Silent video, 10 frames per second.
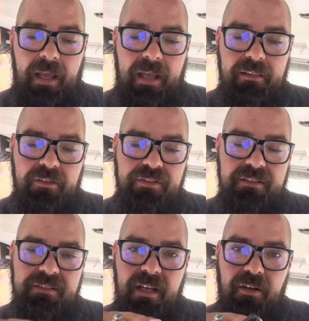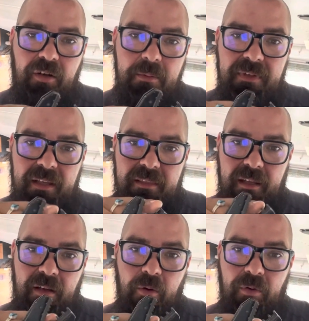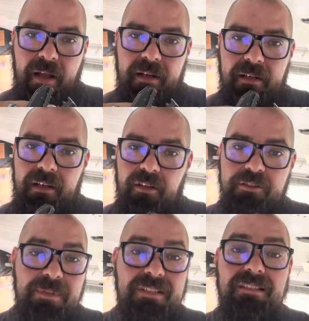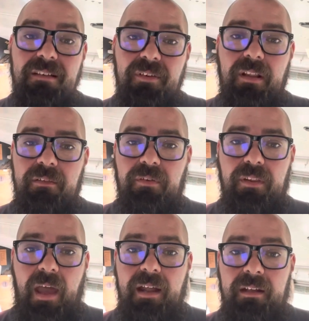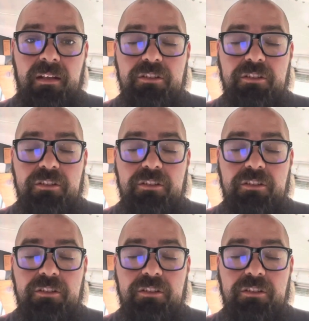And there's a set of crimp teeth that go right in here specifically for that.